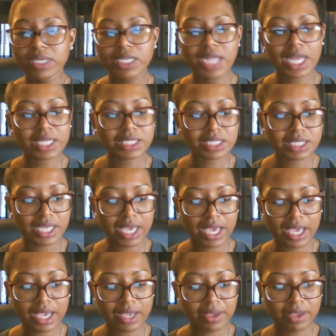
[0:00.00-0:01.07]
Not
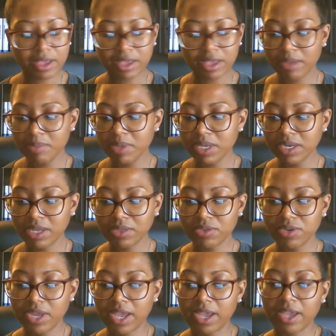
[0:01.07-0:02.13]
today, it'll be another
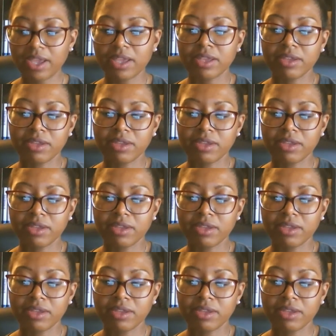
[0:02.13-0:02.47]
day.